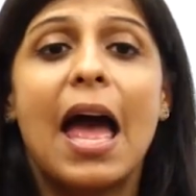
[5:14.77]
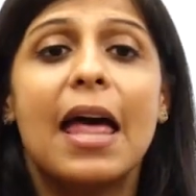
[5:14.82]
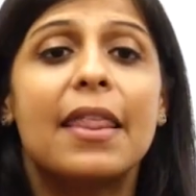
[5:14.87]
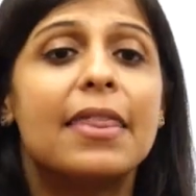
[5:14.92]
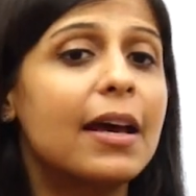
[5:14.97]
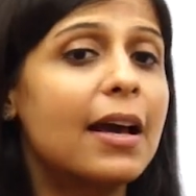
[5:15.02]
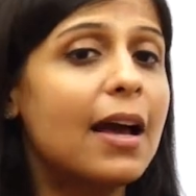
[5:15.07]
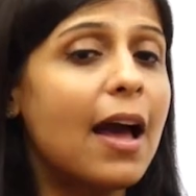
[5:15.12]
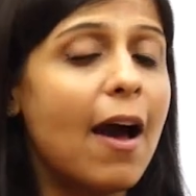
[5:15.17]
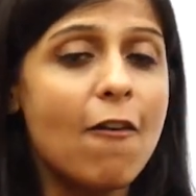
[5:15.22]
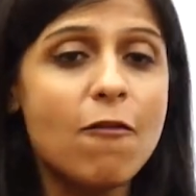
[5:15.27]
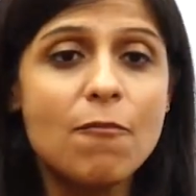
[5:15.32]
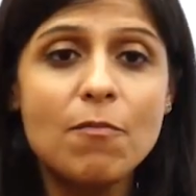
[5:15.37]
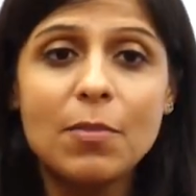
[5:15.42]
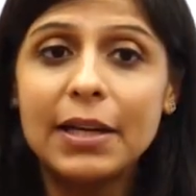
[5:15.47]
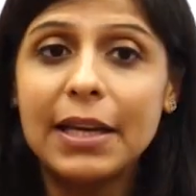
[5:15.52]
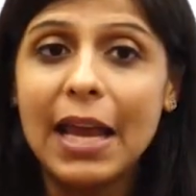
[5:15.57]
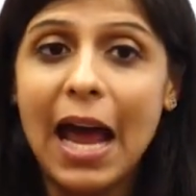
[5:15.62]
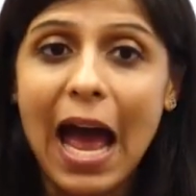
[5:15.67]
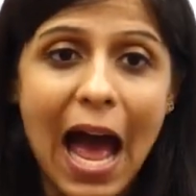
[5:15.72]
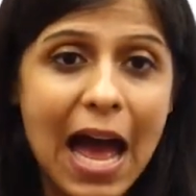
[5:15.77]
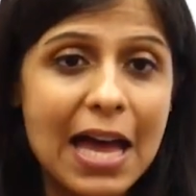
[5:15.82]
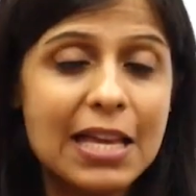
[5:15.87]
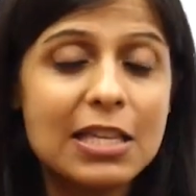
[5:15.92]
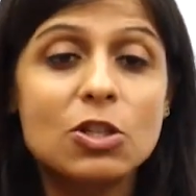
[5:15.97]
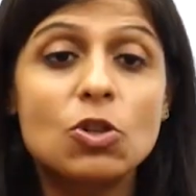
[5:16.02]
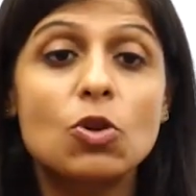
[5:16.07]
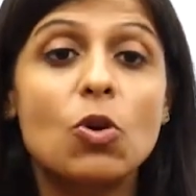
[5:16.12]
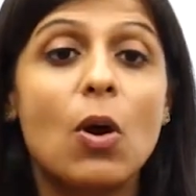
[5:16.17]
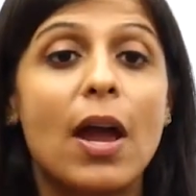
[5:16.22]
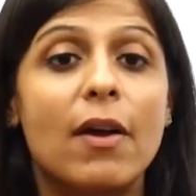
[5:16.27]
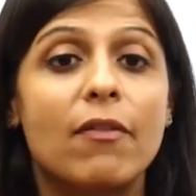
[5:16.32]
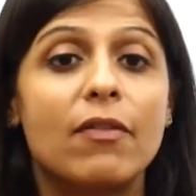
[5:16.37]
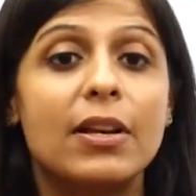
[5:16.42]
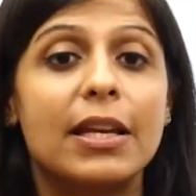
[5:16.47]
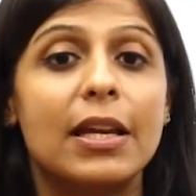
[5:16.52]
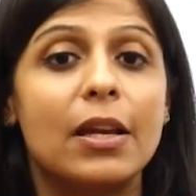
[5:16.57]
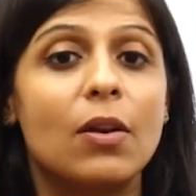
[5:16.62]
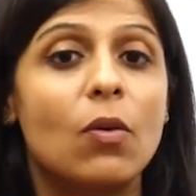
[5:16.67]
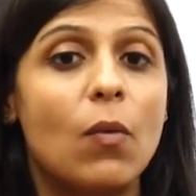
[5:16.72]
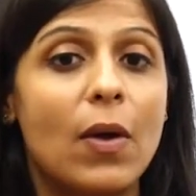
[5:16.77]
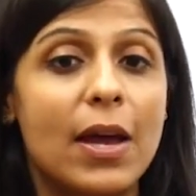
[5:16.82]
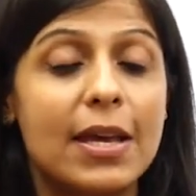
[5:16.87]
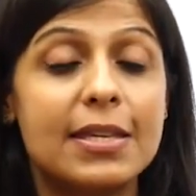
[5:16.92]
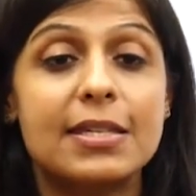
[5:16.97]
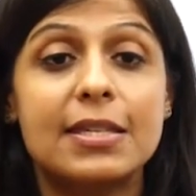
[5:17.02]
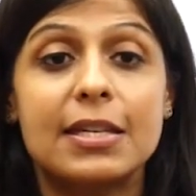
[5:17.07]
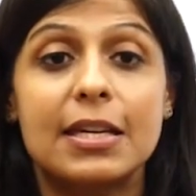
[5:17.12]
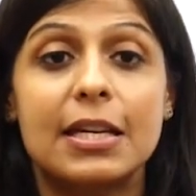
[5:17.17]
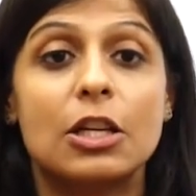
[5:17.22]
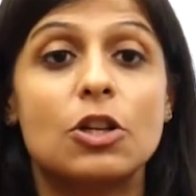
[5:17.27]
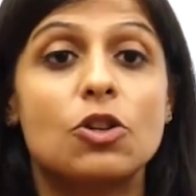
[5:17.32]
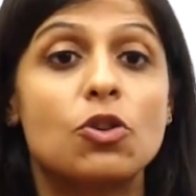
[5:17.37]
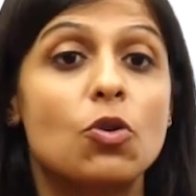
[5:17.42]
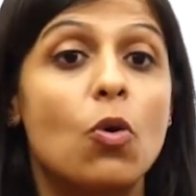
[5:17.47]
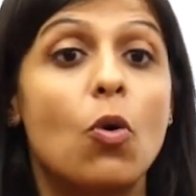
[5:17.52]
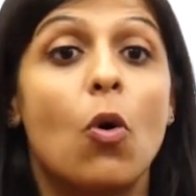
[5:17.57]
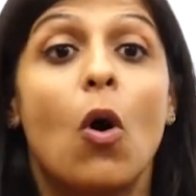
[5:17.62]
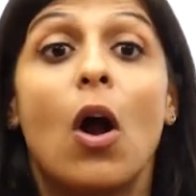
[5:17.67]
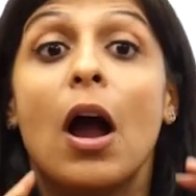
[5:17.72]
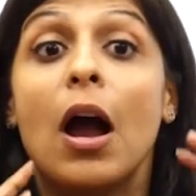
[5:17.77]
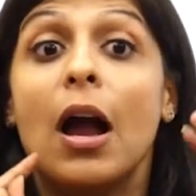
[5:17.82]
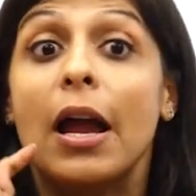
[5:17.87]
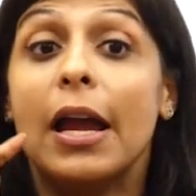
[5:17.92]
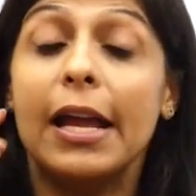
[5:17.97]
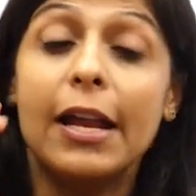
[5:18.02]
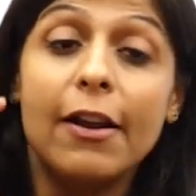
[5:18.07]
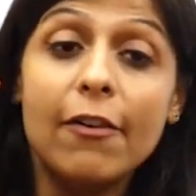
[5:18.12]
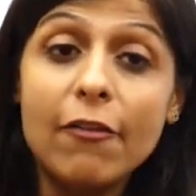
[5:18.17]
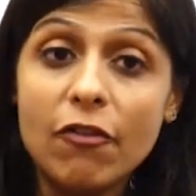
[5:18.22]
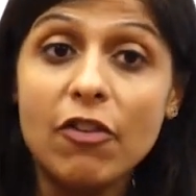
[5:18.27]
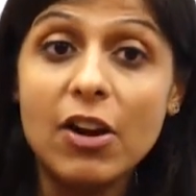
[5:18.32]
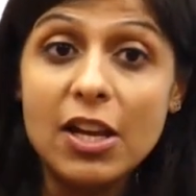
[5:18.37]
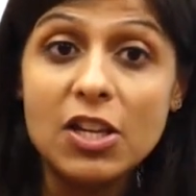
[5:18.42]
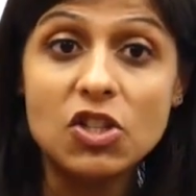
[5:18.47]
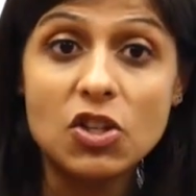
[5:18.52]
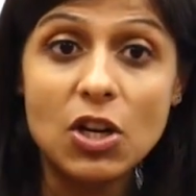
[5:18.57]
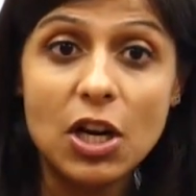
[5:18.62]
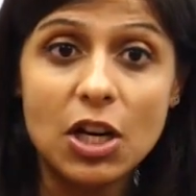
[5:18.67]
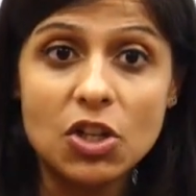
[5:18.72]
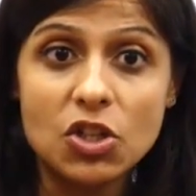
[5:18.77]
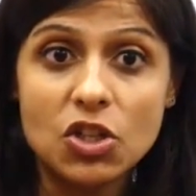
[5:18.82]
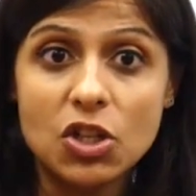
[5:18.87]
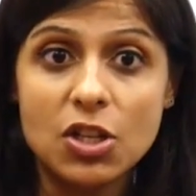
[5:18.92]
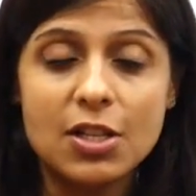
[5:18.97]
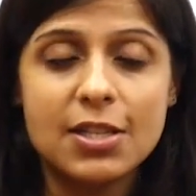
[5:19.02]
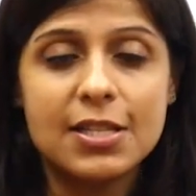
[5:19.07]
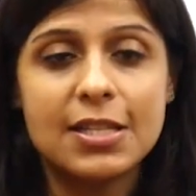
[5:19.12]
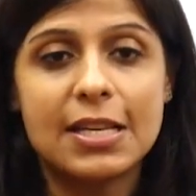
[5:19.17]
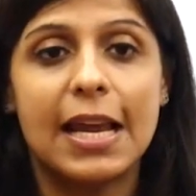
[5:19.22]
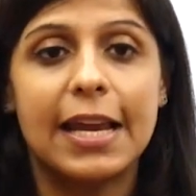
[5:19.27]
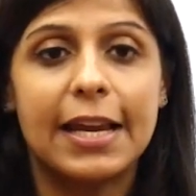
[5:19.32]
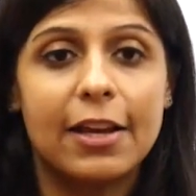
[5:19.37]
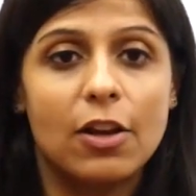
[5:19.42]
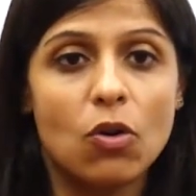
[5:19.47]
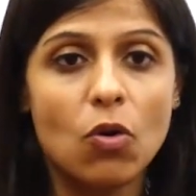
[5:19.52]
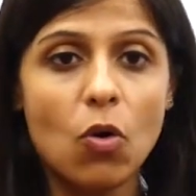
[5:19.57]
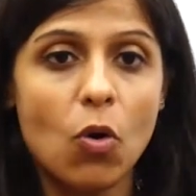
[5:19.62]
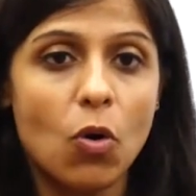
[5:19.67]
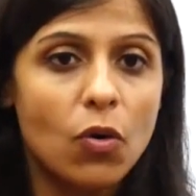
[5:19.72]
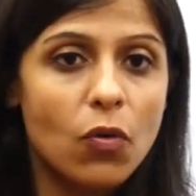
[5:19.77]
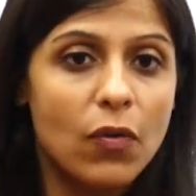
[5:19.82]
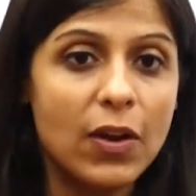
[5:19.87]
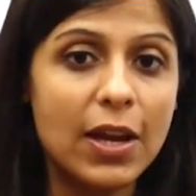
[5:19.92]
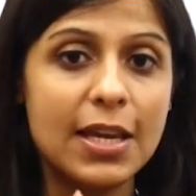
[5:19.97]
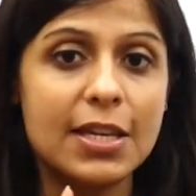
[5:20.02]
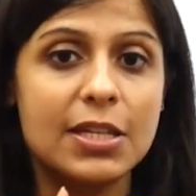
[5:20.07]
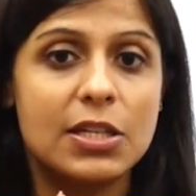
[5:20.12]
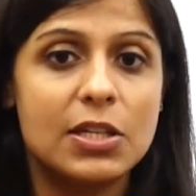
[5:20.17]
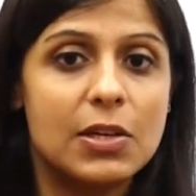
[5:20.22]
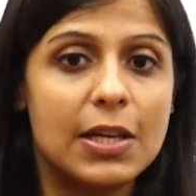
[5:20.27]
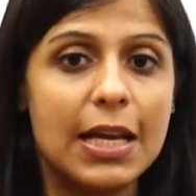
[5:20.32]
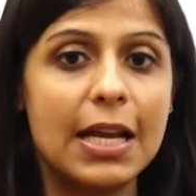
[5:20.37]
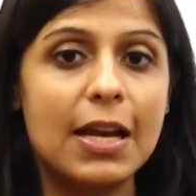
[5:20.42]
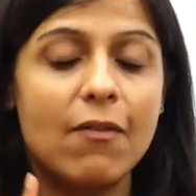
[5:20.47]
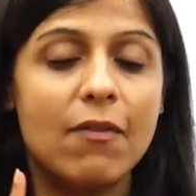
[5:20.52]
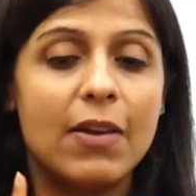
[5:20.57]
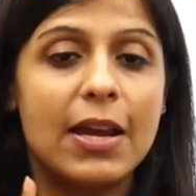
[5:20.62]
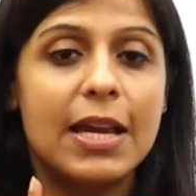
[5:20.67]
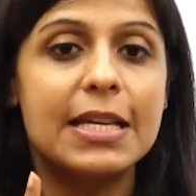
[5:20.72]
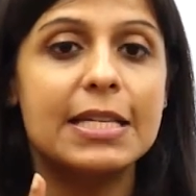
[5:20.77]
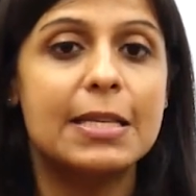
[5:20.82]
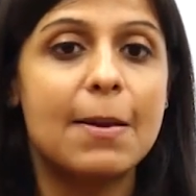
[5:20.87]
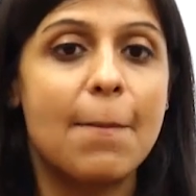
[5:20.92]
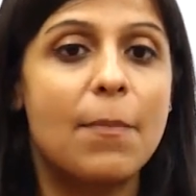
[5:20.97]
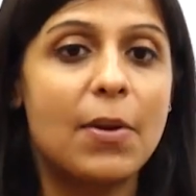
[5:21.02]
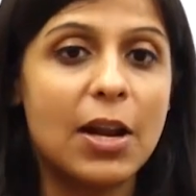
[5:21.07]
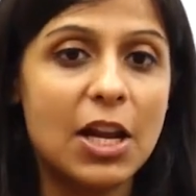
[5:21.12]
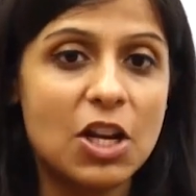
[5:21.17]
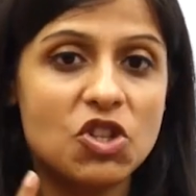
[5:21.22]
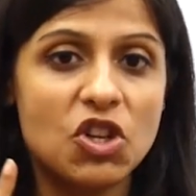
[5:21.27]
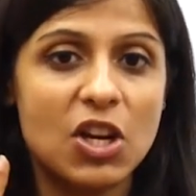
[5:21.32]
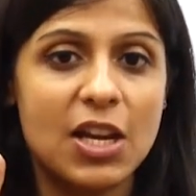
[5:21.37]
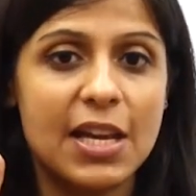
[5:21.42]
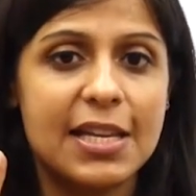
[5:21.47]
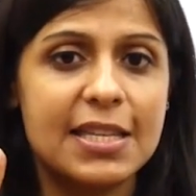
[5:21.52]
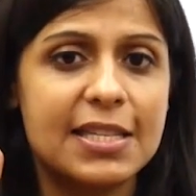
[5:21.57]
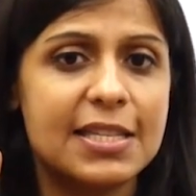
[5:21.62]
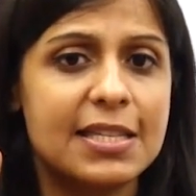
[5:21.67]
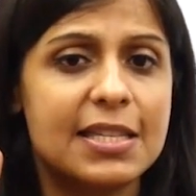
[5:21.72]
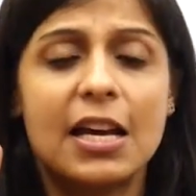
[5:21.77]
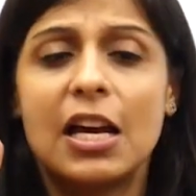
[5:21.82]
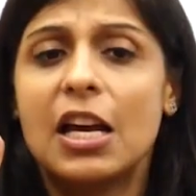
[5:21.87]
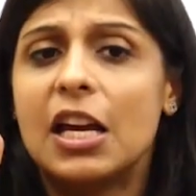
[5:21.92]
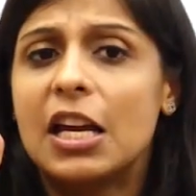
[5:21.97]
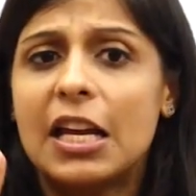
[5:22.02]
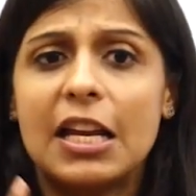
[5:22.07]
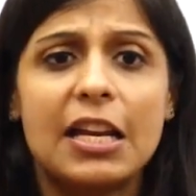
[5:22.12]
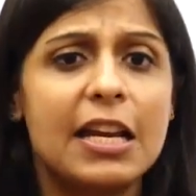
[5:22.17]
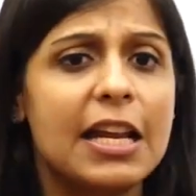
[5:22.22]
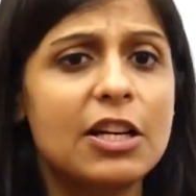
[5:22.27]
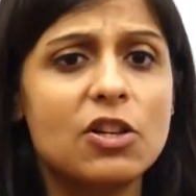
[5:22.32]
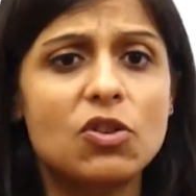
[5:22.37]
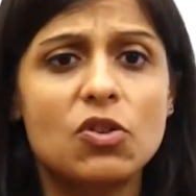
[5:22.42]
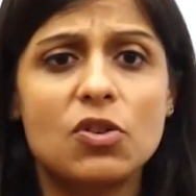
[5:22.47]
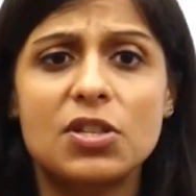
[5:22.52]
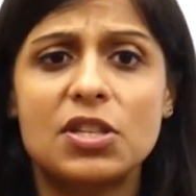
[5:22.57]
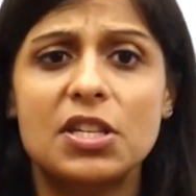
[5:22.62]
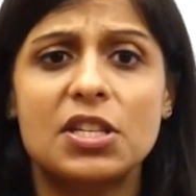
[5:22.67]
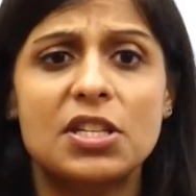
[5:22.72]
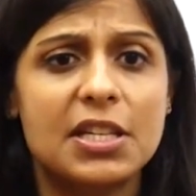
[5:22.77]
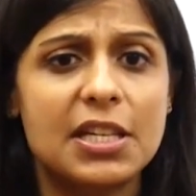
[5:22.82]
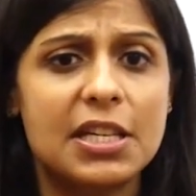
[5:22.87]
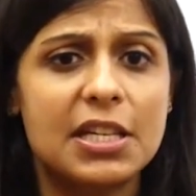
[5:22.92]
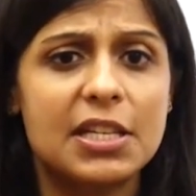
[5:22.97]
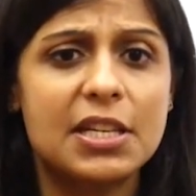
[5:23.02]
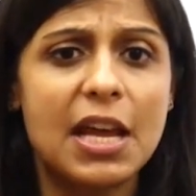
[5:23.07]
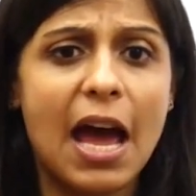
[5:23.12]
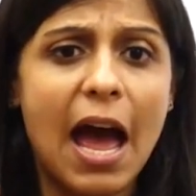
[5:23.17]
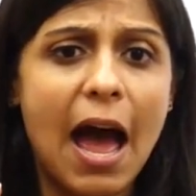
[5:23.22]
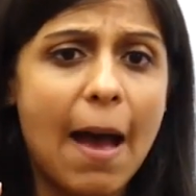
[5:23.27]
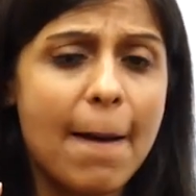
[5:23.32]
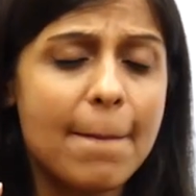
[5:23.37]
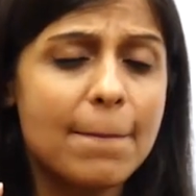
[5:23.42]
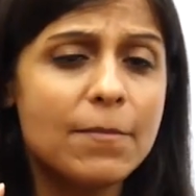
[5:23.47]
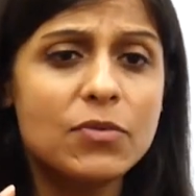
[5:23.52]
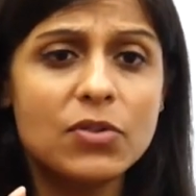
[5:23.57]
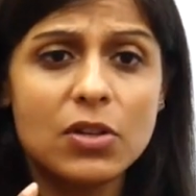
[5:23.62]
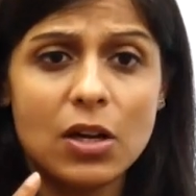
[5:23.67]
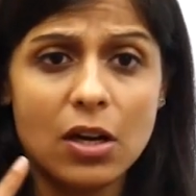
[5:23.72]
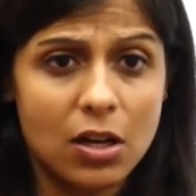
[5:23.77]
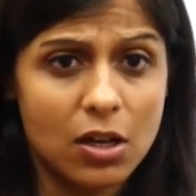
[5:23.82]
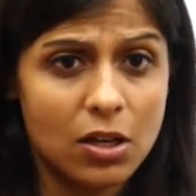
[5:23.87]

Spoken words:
the government has to heavily invest into infrastructures like roadways, railways, bridges, electricity dams,